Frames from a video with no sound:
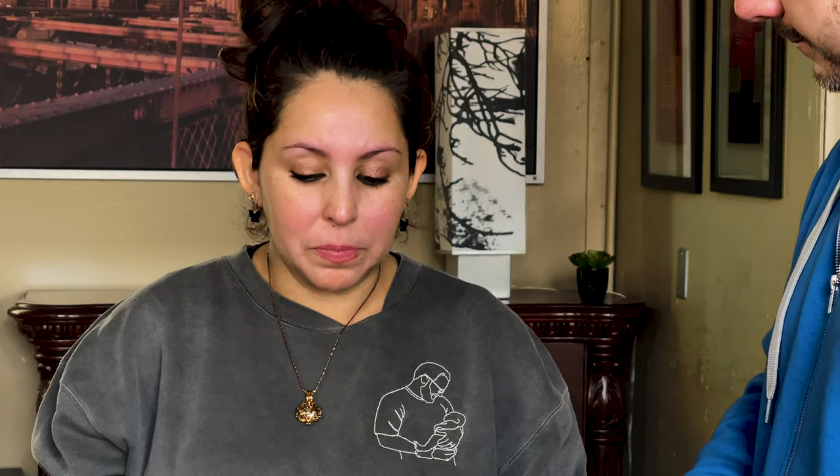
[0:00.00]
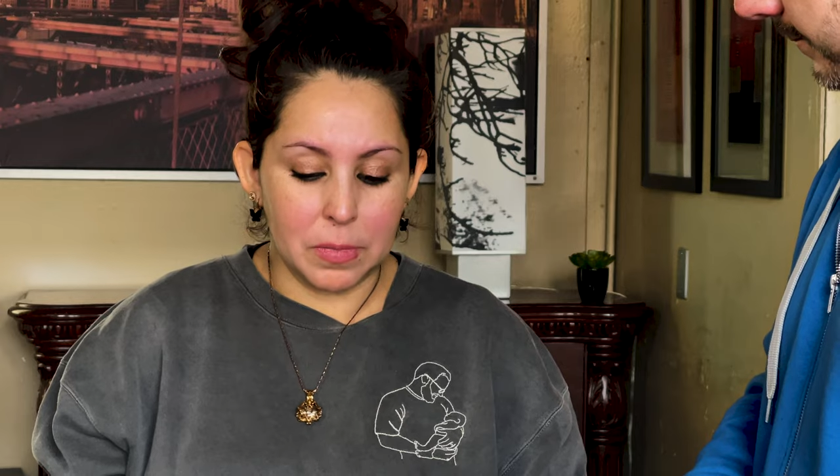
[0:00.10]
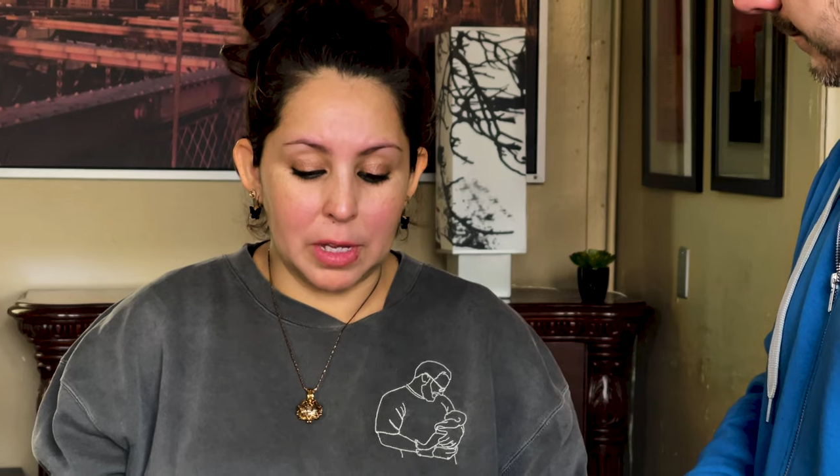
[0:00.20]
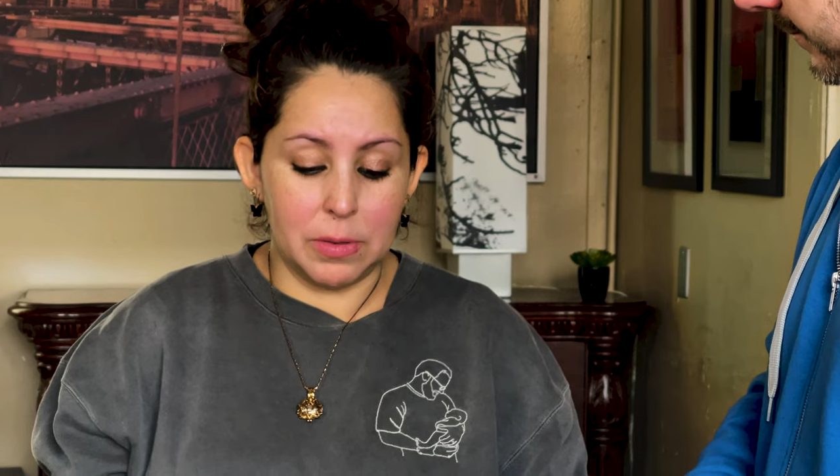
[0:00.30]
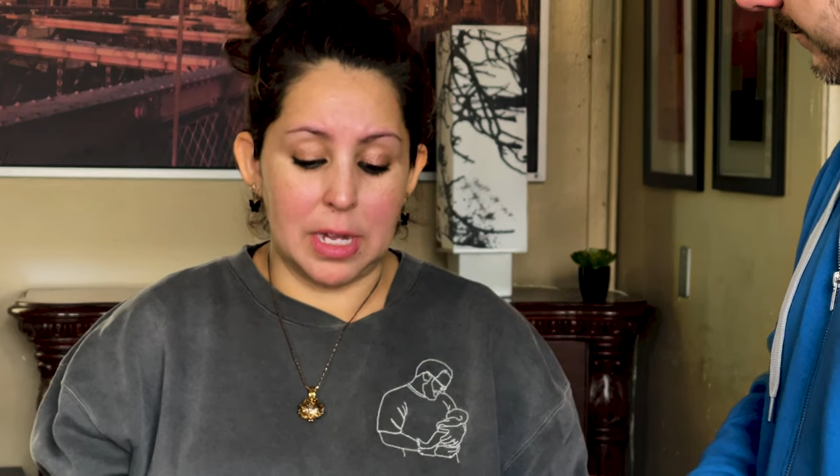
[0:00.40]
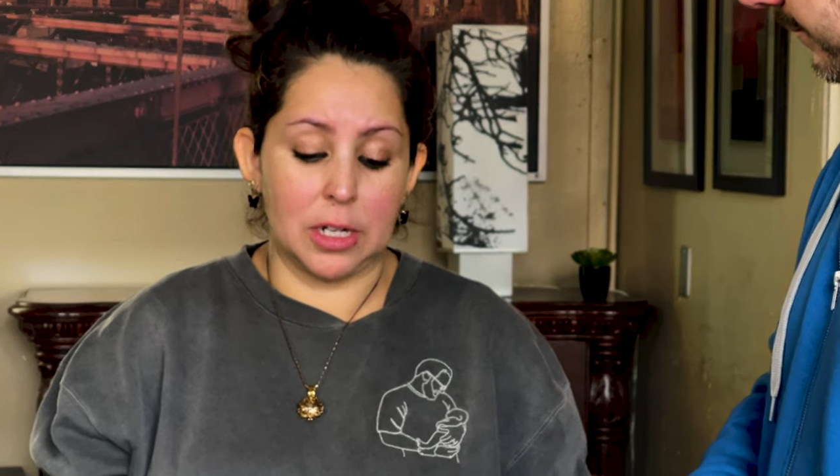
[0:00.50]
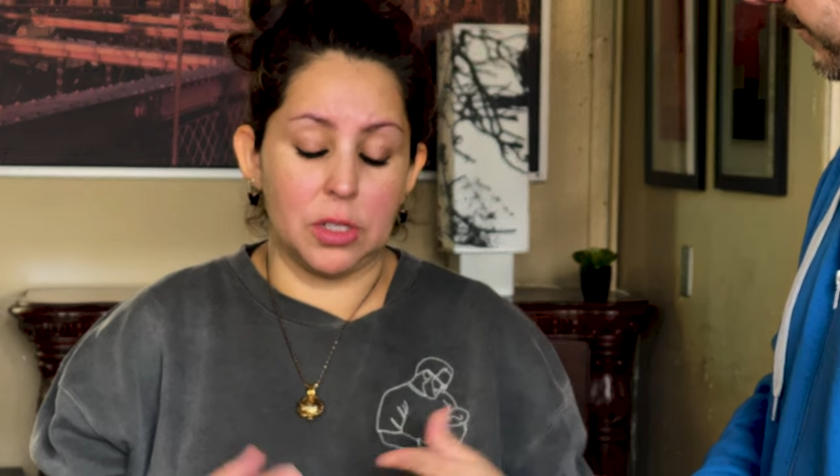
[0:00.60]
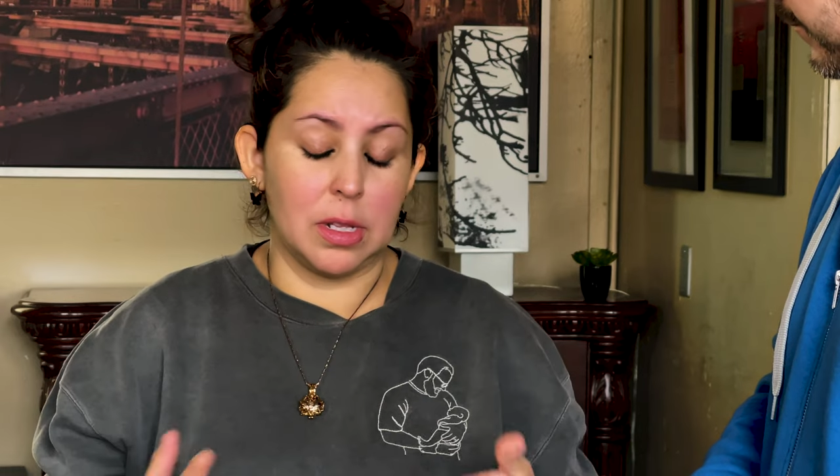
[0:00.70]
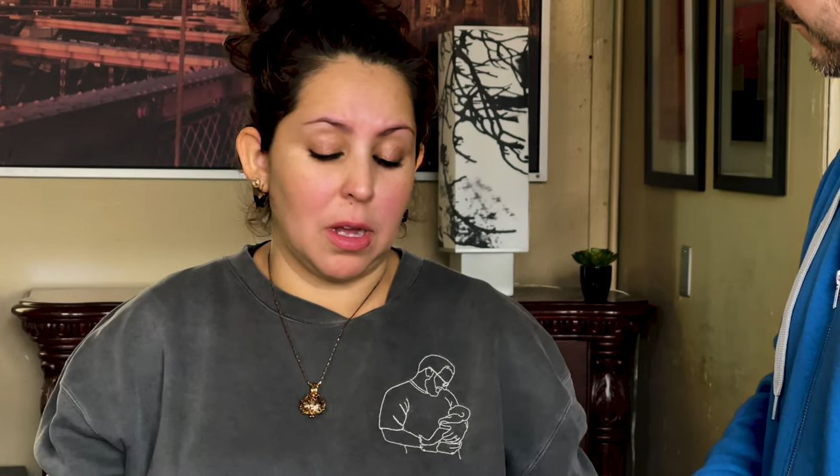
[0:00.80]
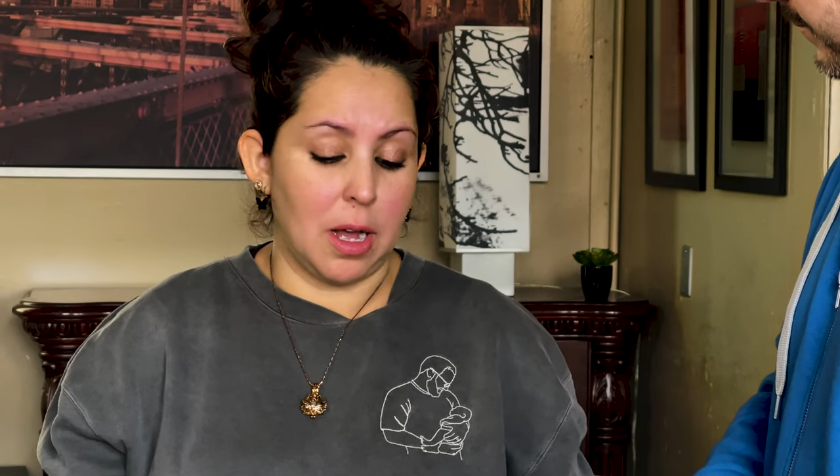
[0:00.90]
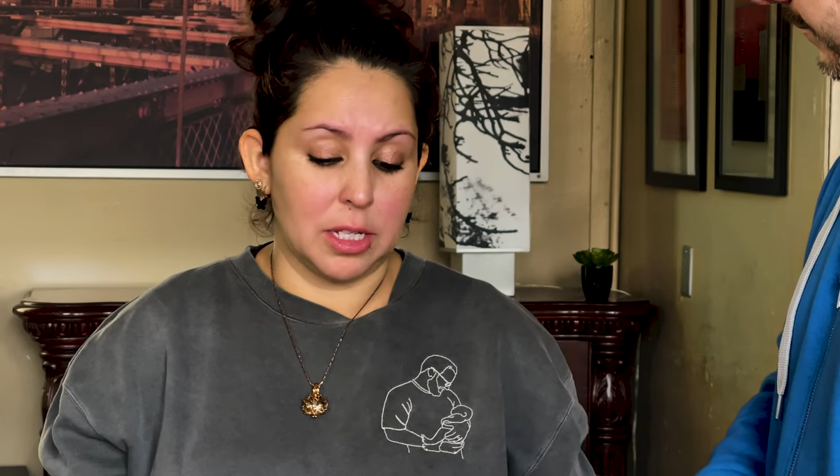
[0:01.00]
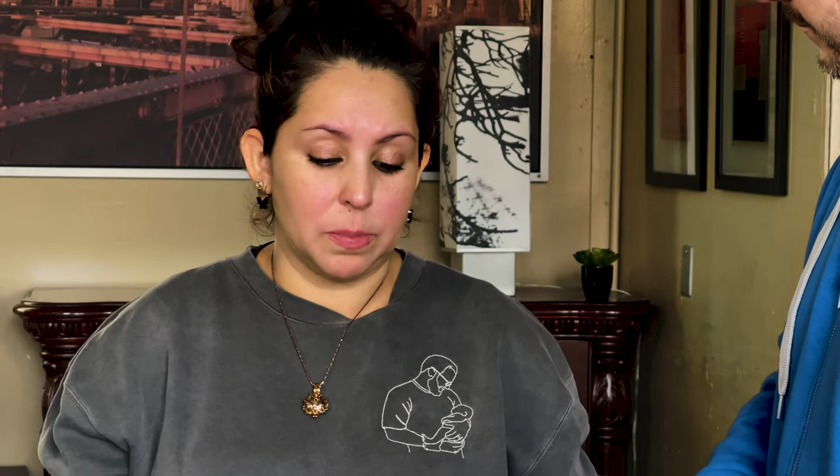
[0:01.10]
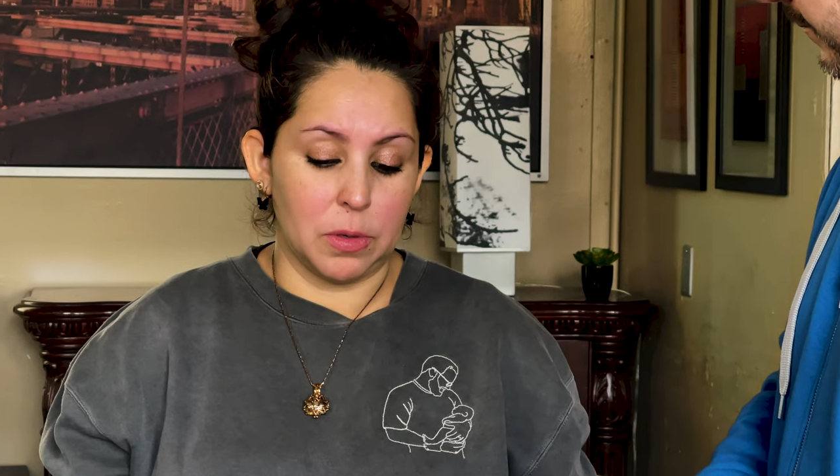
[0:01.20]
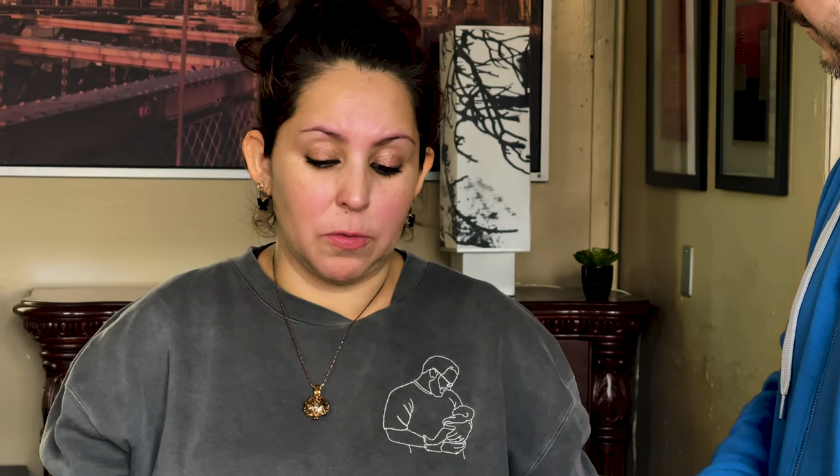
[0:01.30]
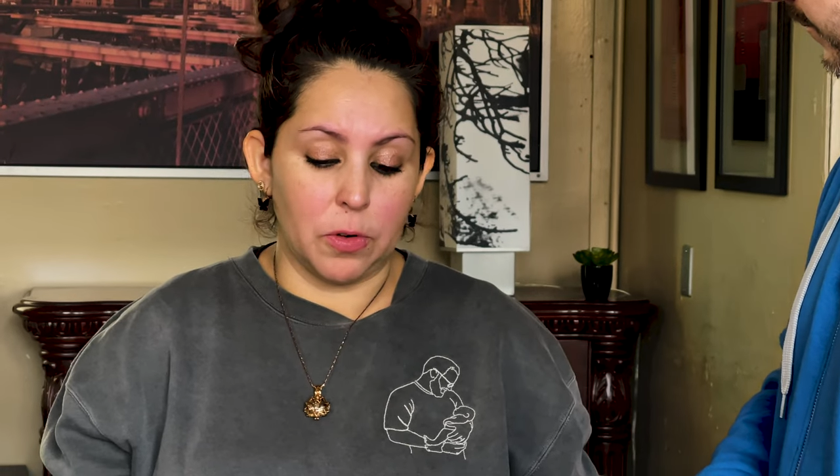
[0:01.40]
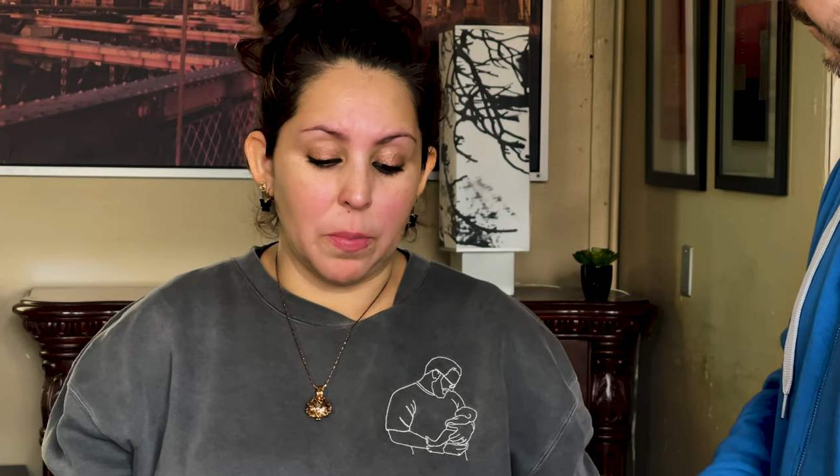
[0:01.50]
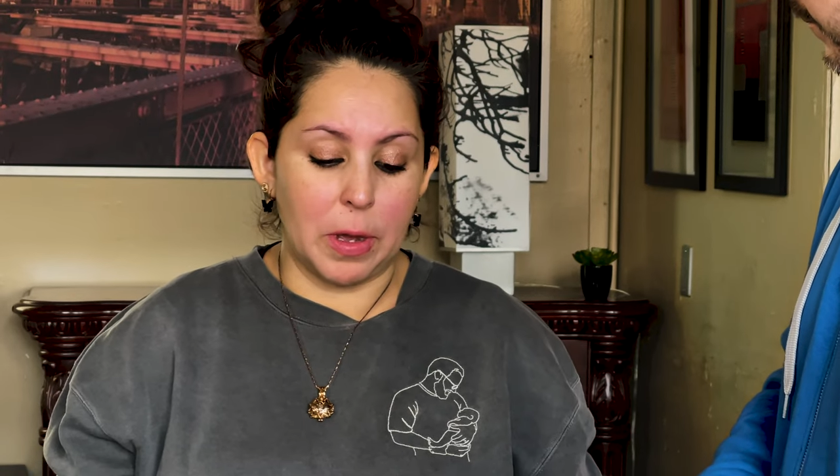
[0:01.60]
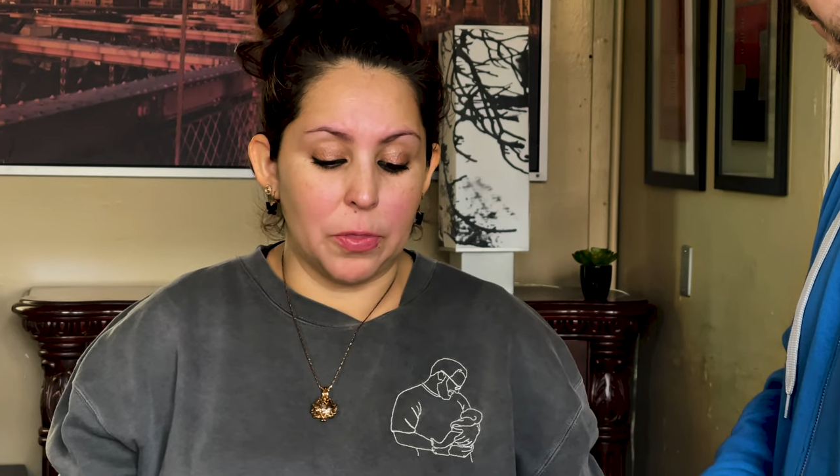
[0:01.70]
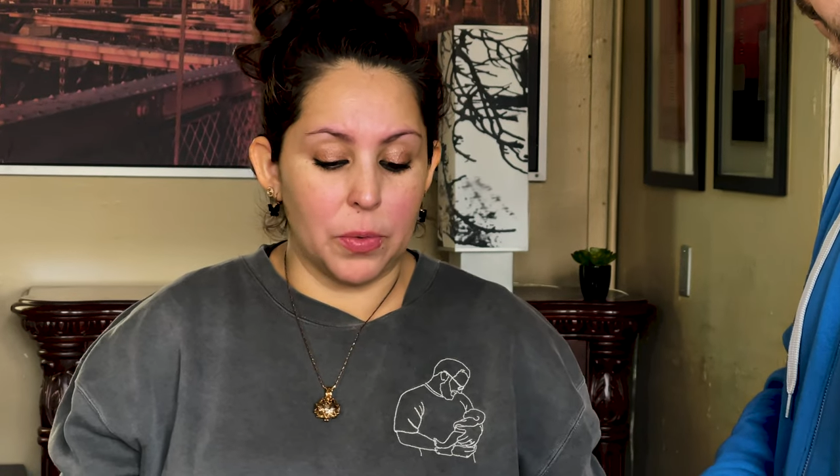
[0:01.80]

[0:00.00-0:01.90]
He was actually in the hospital for about